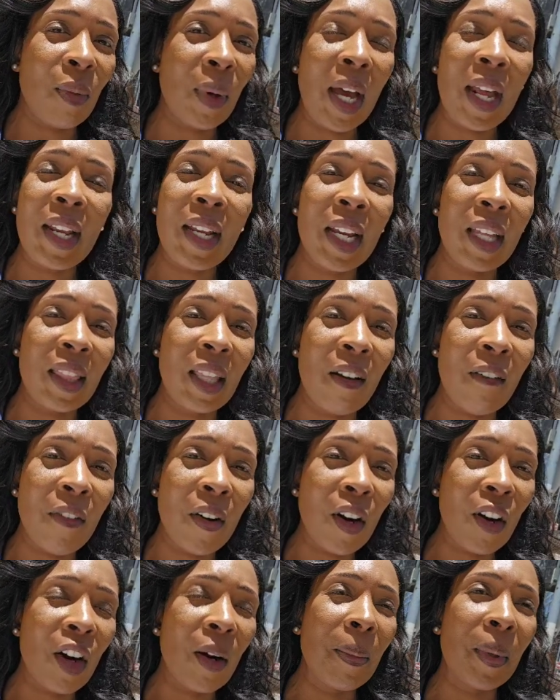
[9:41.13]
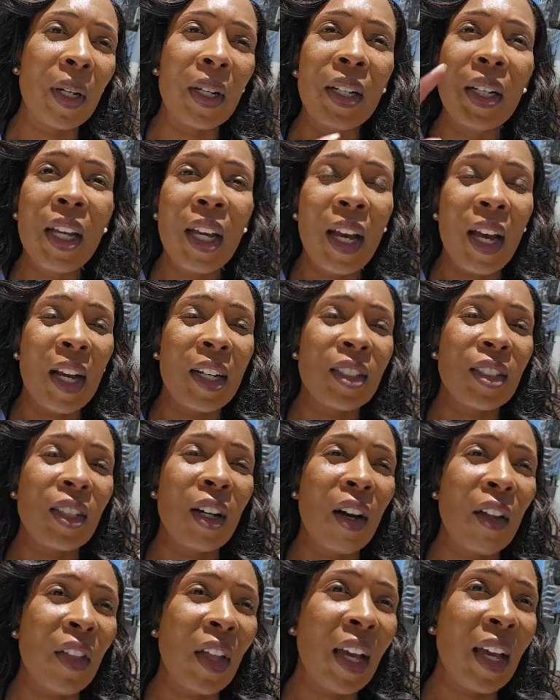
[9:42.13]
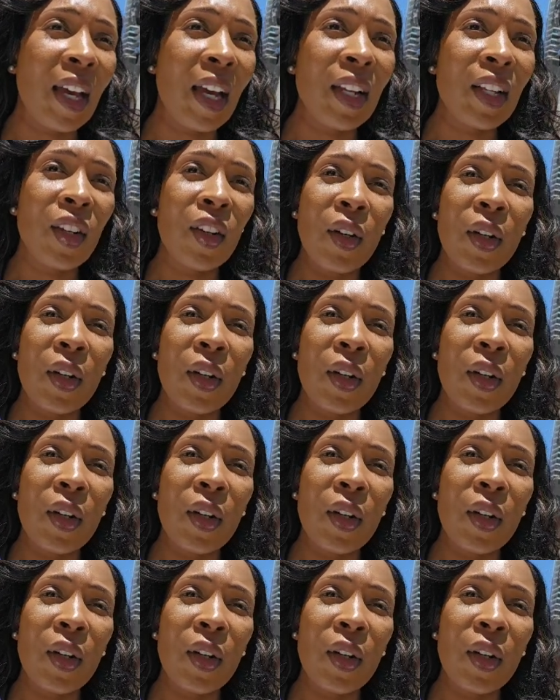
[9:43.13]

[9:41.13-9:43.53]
I didn't get that far, but I saw that,